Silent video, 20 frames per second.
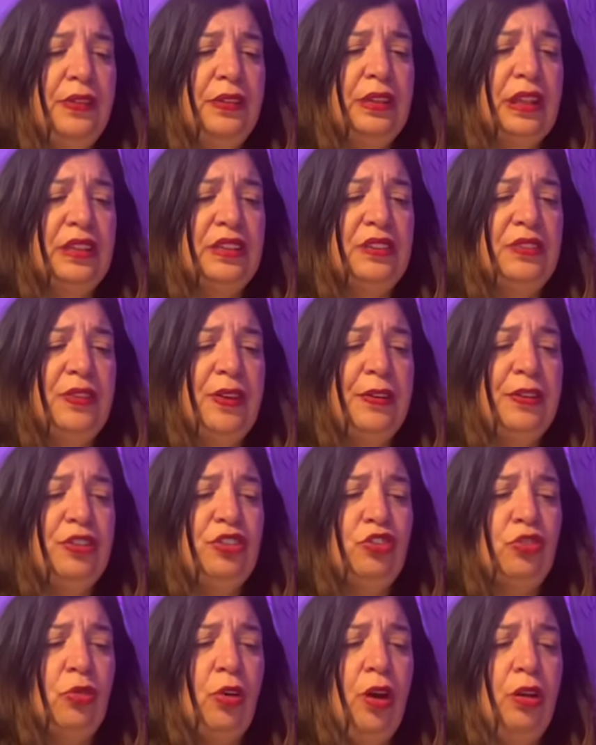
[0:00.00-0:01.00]
this very
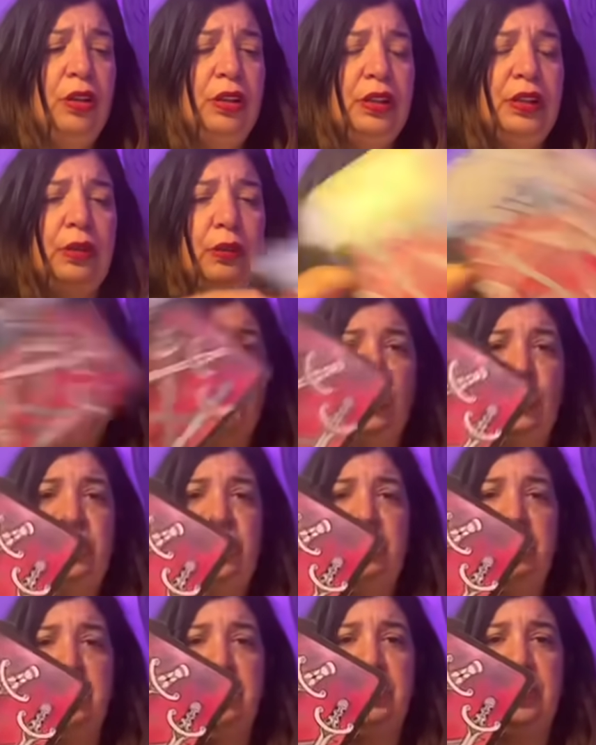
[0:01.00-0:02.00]
strongly is what
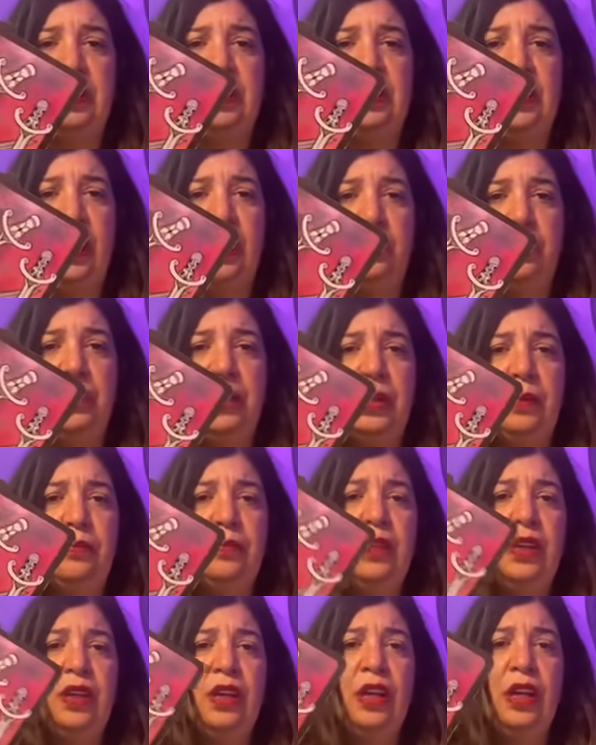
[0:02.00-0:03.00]
Spirit is telling me.
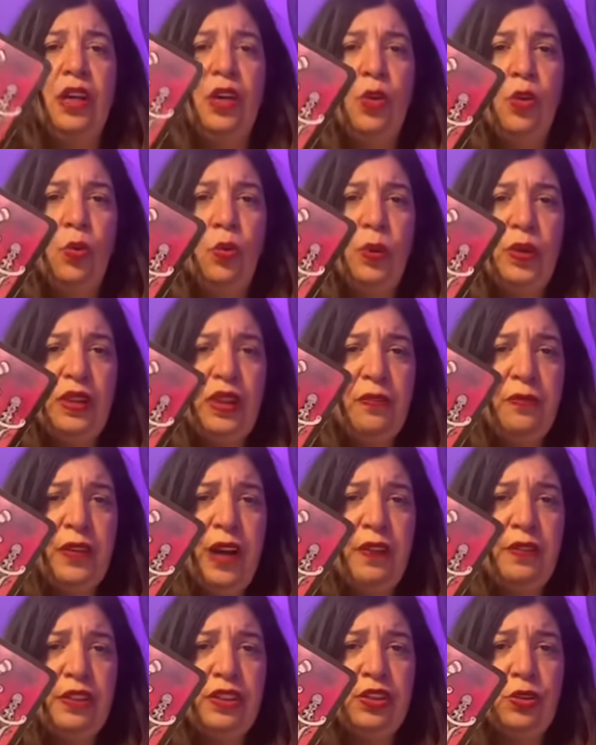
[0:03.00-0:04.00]
With the
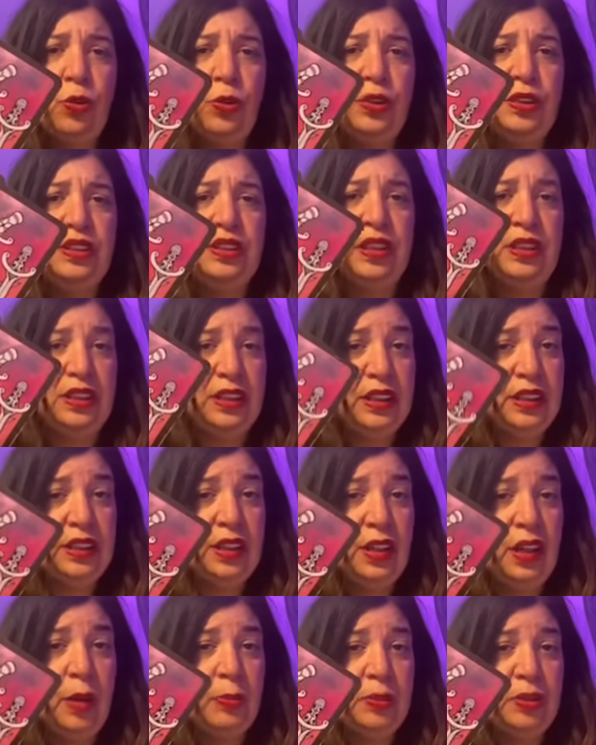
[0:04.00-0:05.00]
Five of Swords, the Six
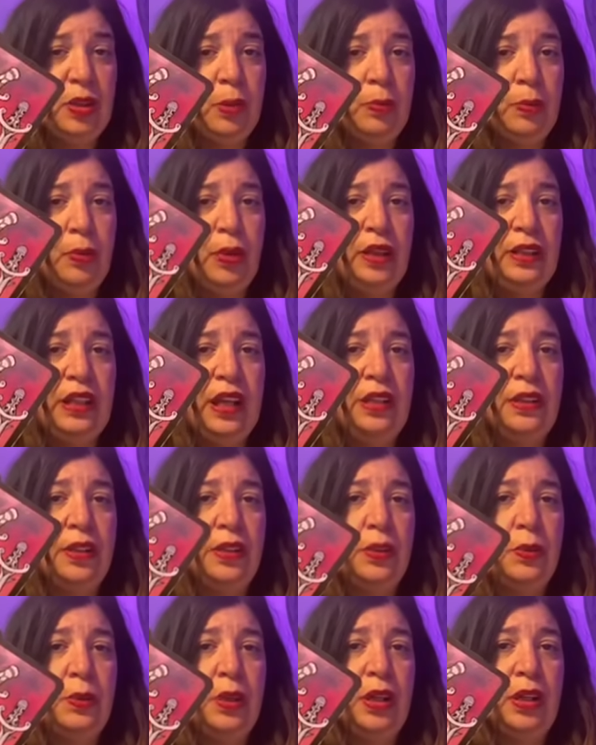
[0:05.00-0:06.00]
of Cups upright, and the
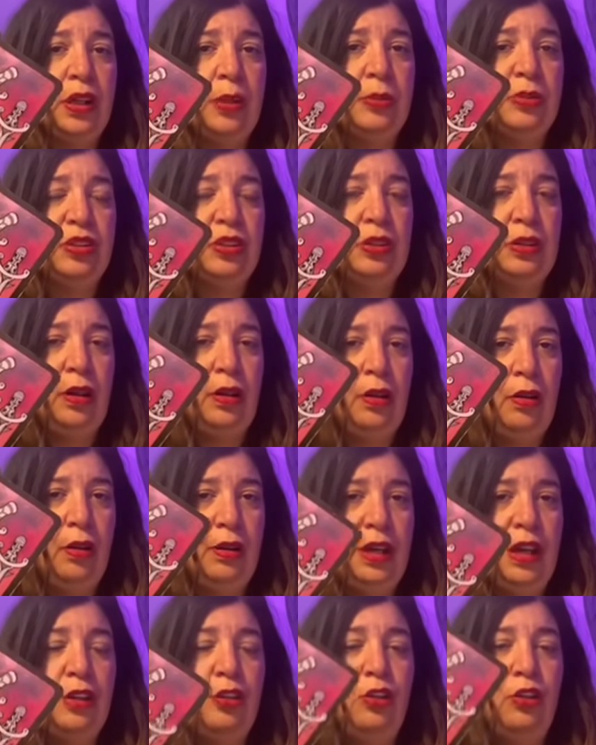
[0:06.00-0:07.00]
Three of Cups,
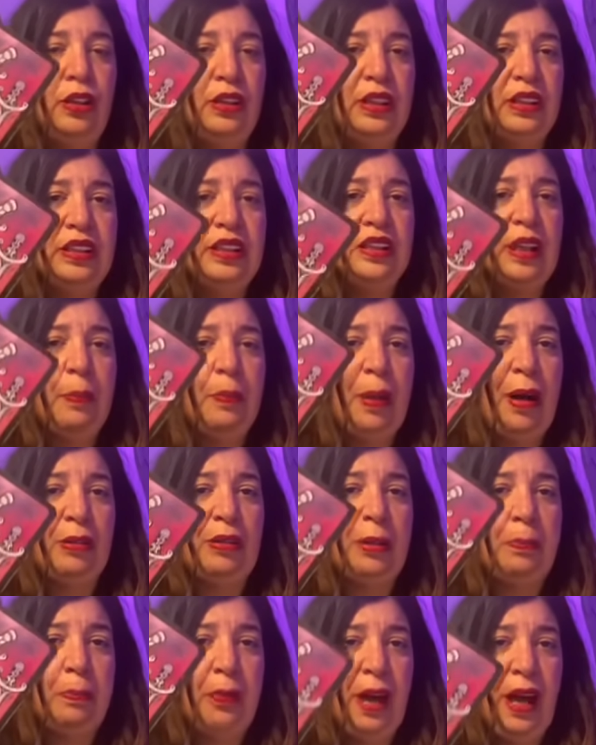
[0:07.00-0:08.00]
okay, you're, this is about
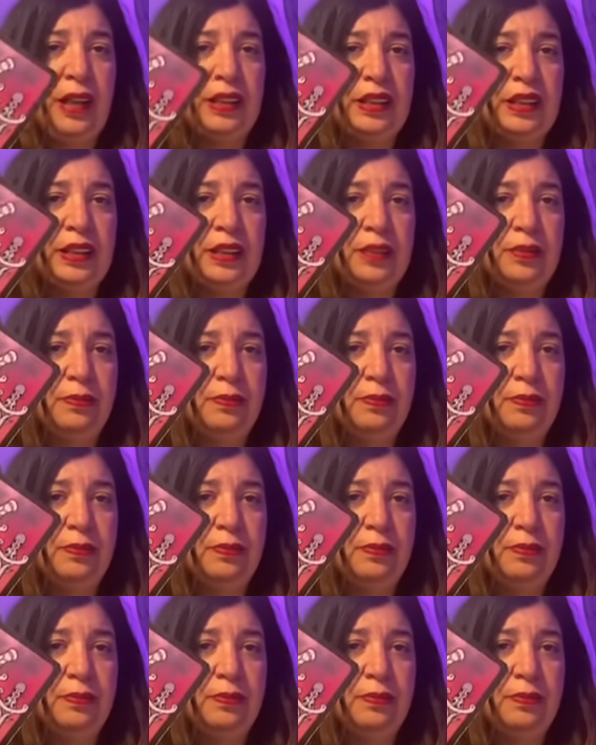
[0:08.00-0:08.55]
the past.